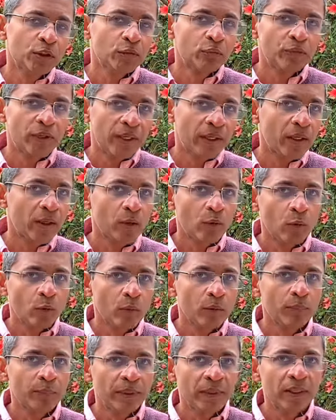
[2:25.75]
of taking
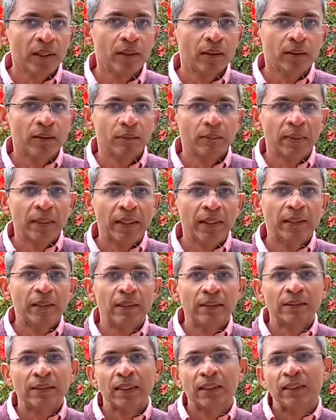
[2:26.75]
oral bicalutamide
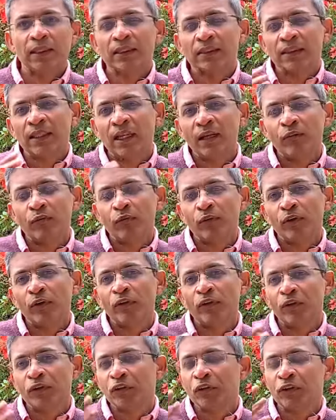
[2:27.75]
is that it is helpful in
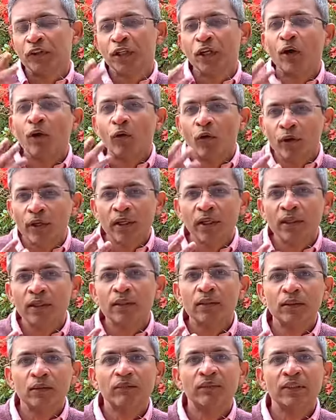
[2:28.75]
reducing
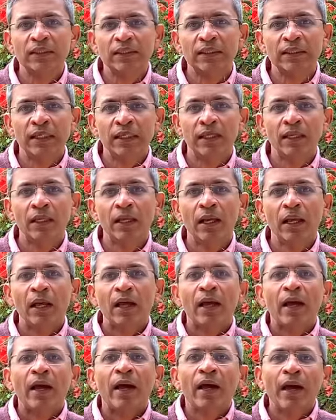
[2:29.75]
oiliness of the skin
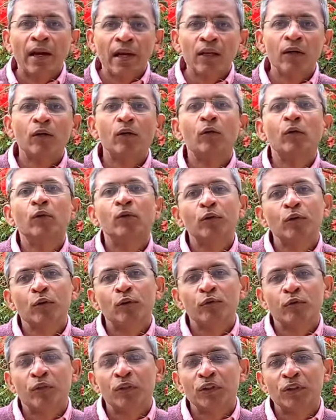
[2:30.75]
and also
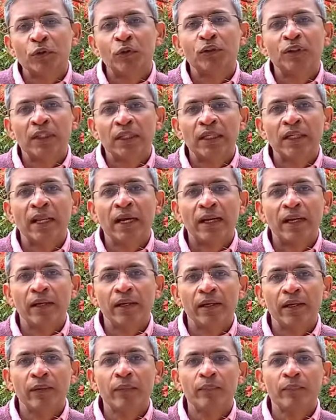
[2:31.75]
for associated
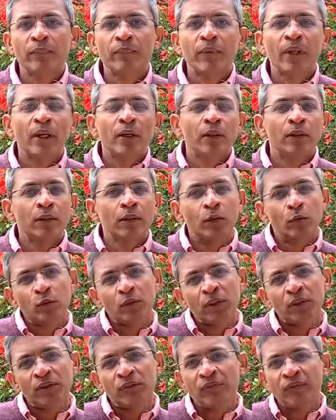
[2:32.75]
acne. The
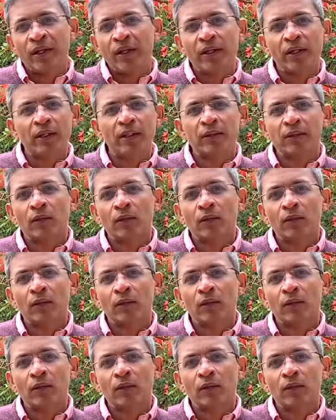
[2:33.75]
dosage varies